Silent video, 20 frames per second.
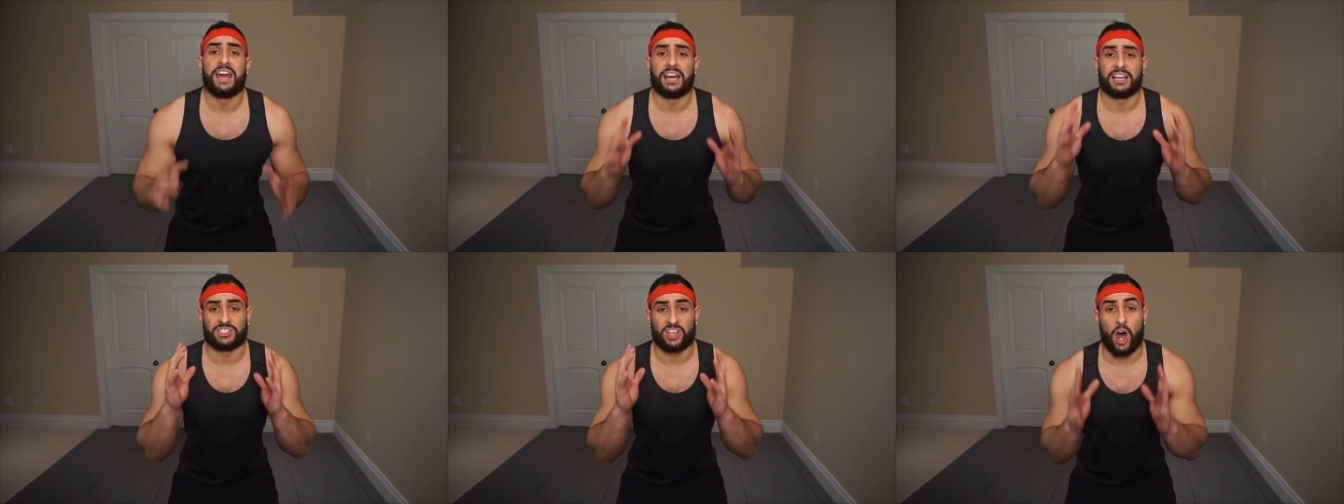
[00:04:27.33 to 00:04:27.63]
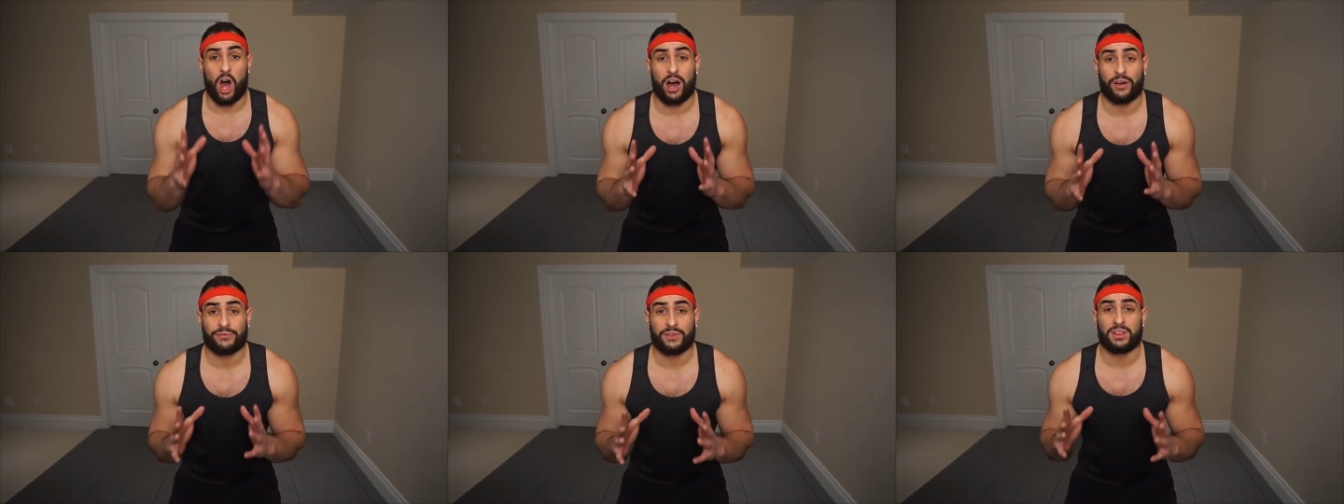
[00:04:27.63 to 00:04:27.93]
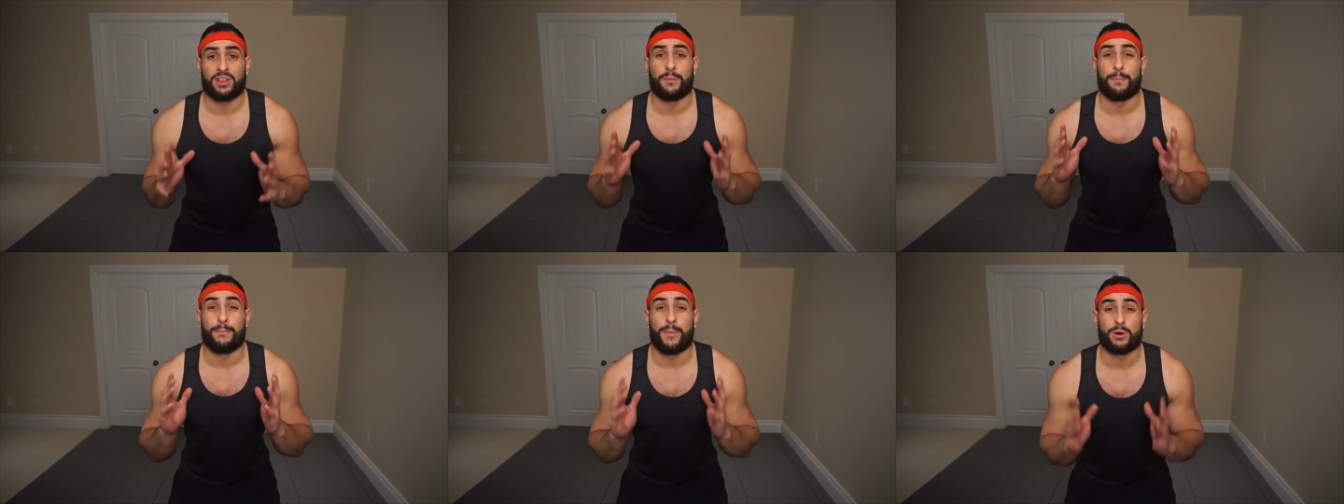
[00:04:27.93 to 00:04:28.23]
is
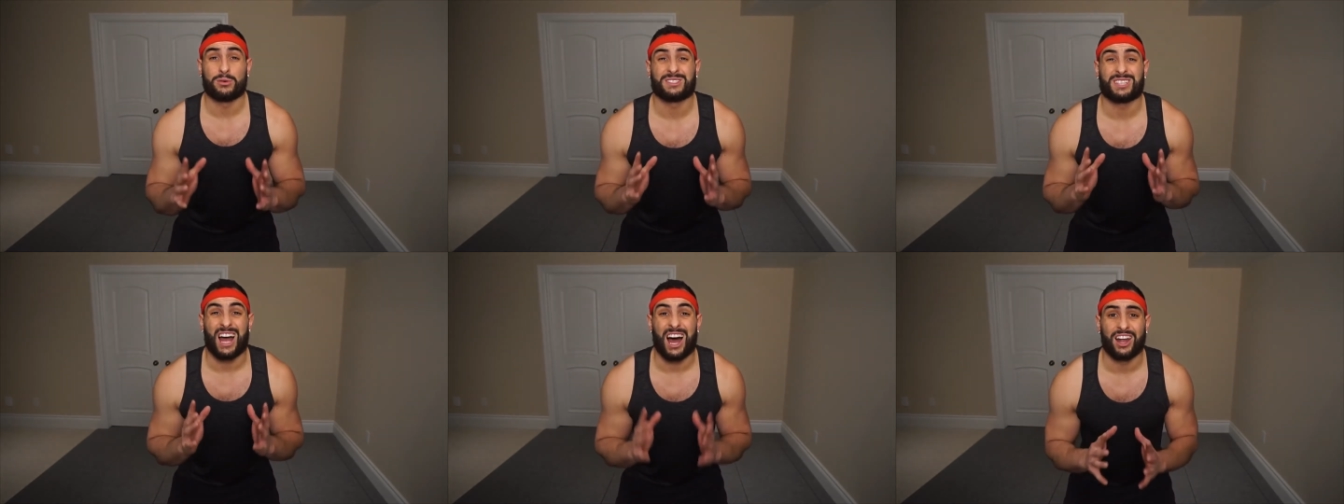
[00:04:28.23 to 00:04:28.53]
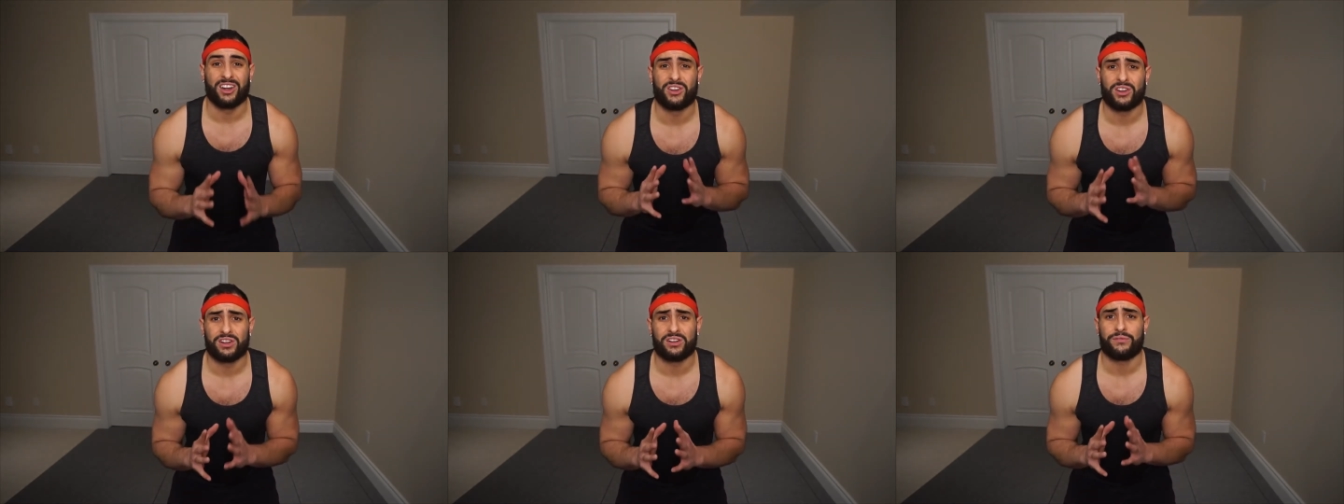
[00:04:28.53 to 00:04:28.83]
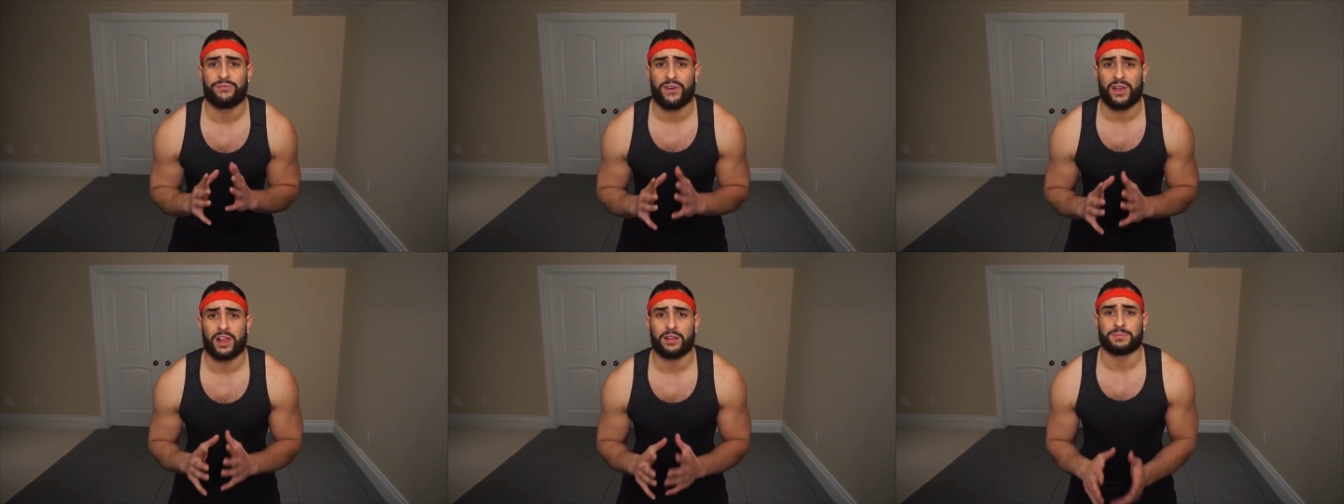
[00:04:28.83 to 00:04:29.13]
often the most
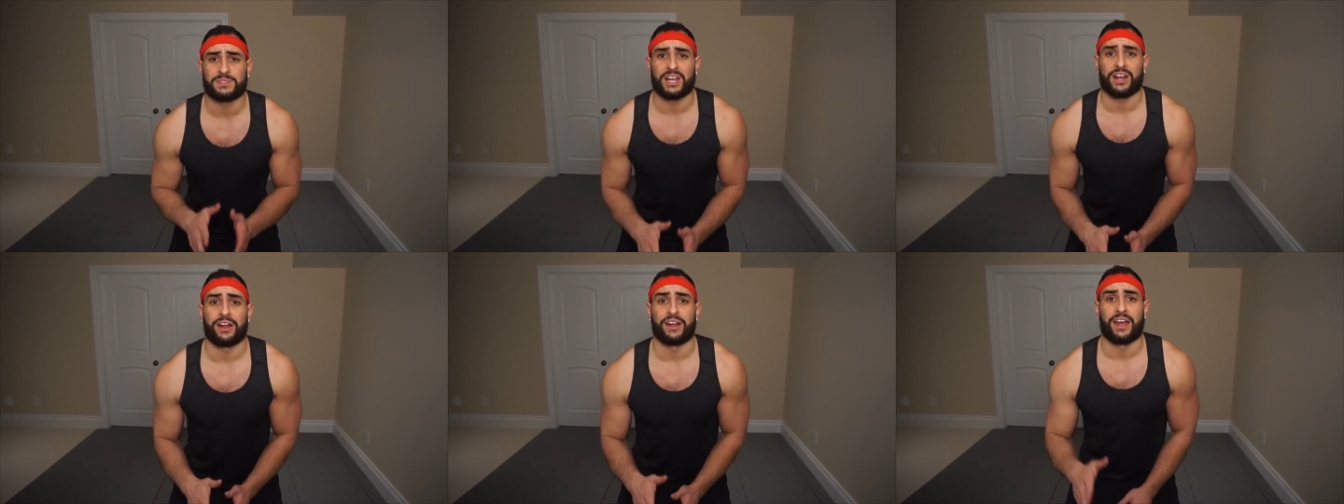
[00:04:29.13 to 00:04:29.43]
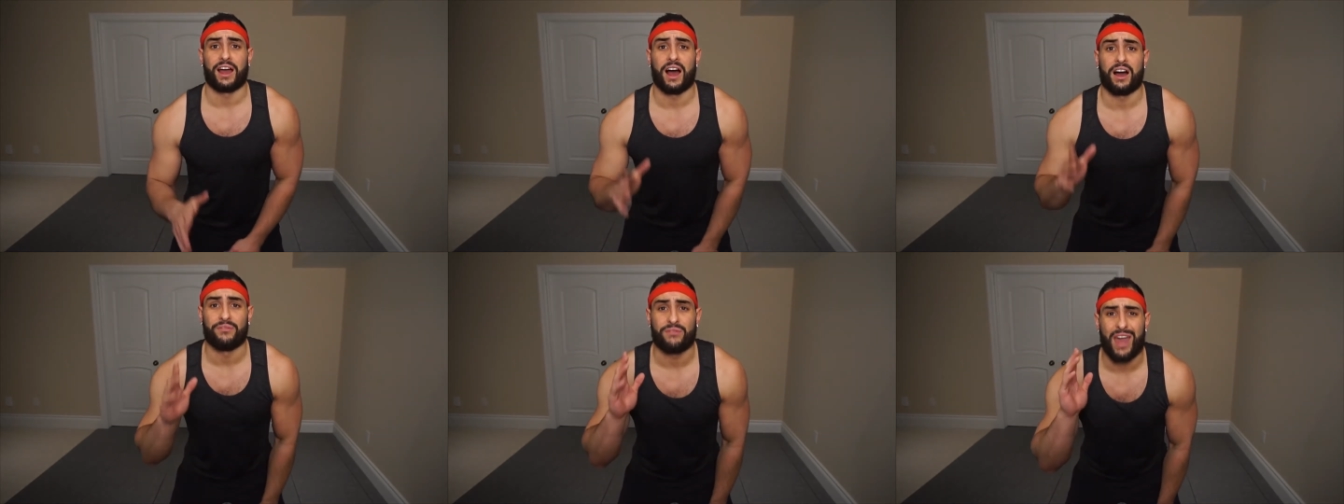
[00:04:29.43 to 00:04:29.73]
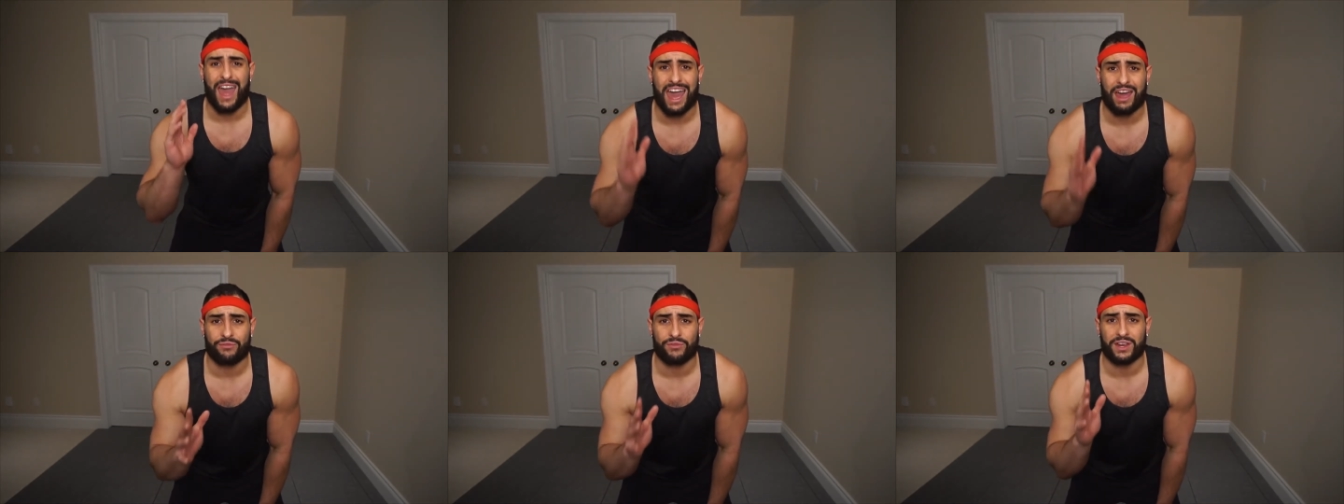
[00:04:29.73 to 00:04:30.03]
underdeveloped area of
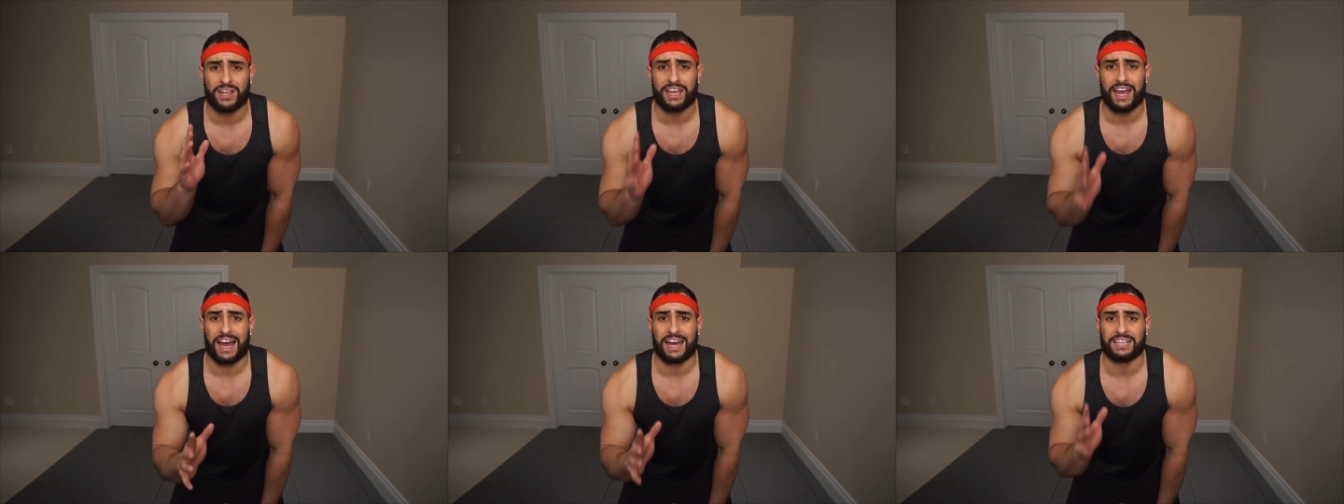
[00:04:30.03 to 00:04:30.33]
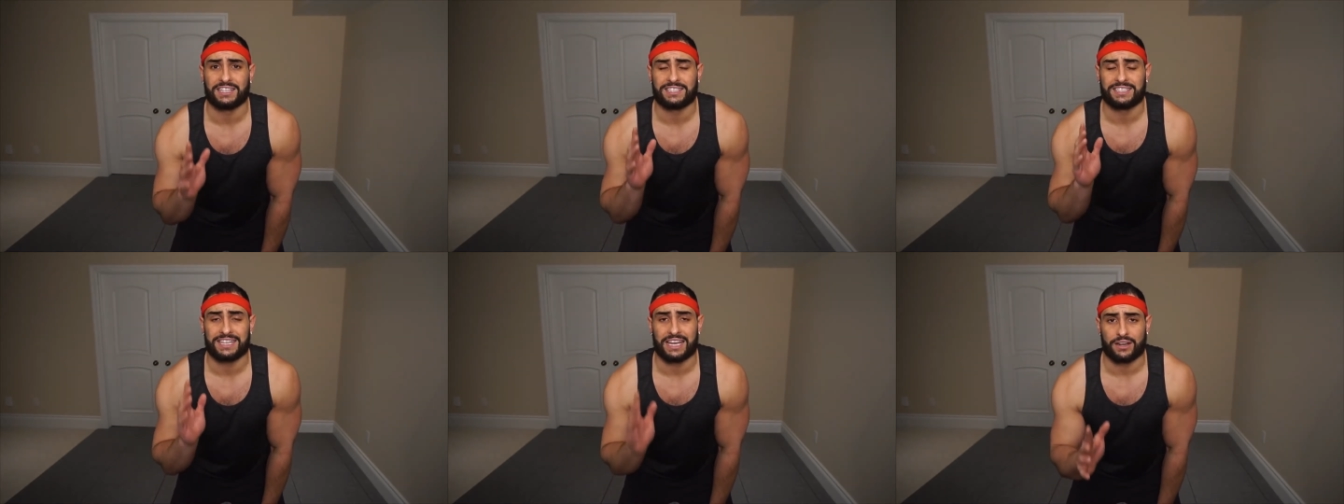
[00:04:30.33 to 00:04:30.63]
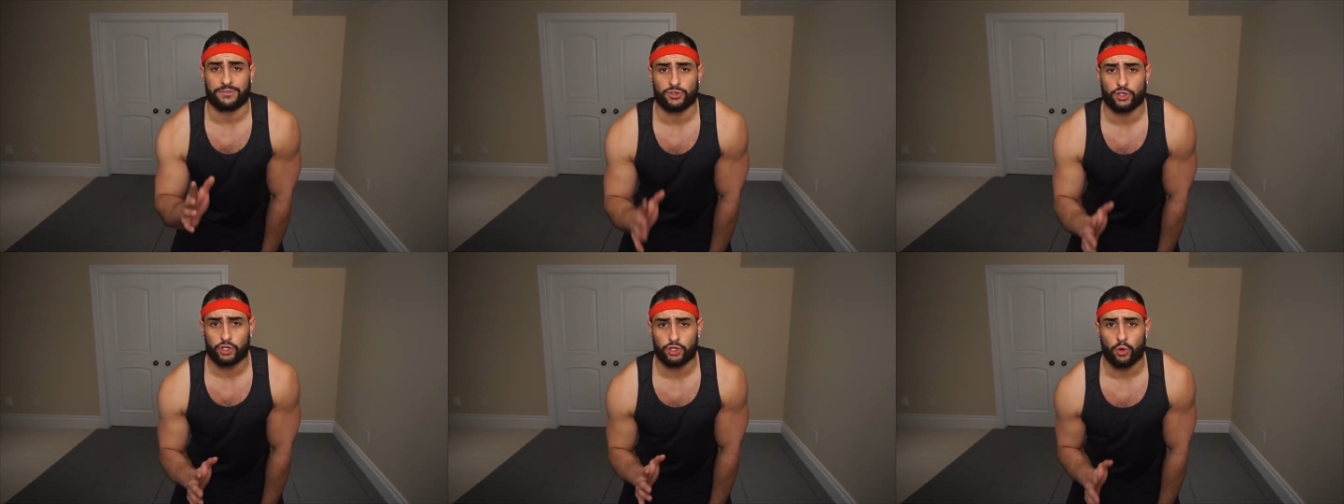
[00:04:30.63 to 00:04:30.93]
every guy's
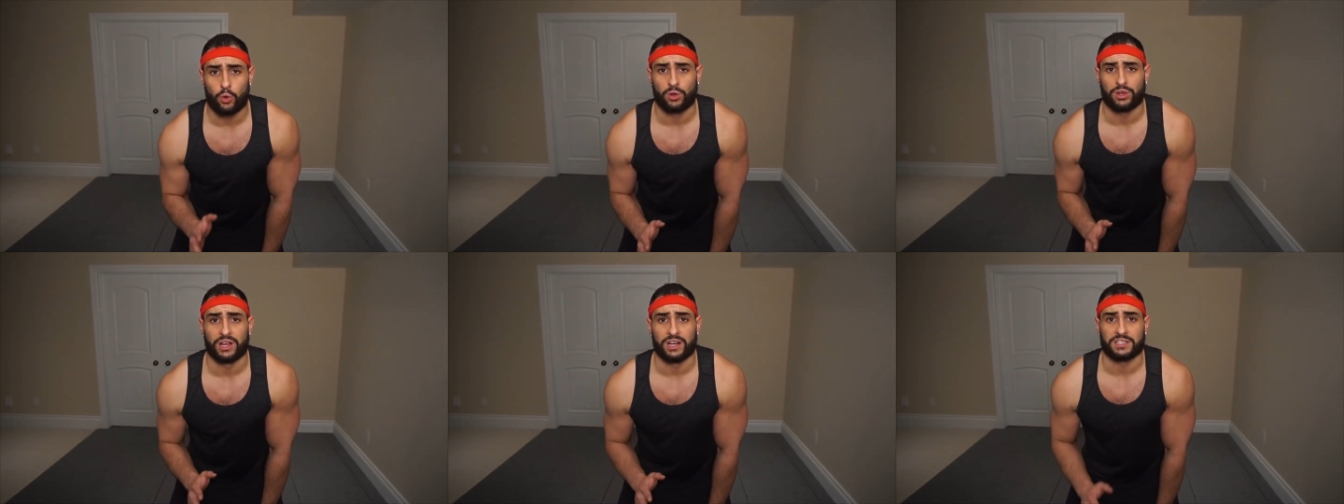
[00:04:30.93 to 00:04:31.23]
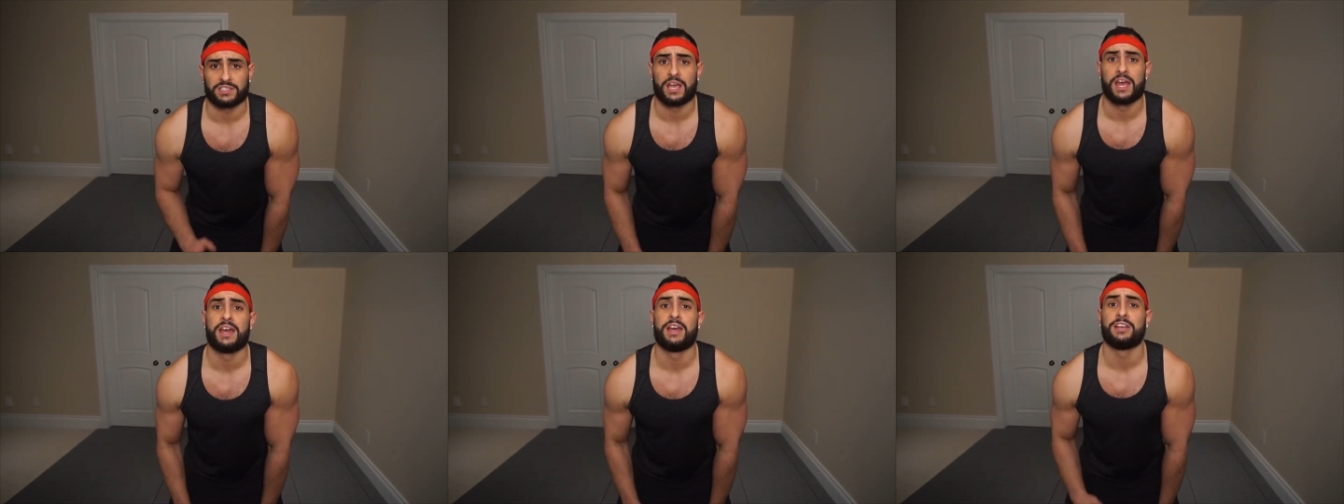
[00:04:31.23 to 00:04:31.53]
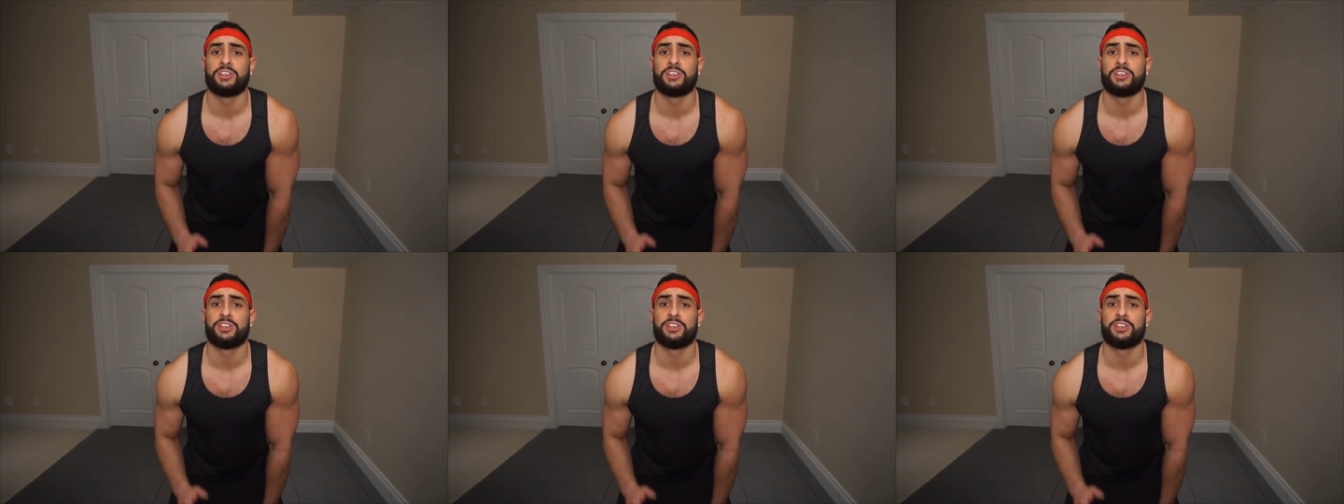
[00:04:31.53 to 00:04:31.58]
set of shoulders.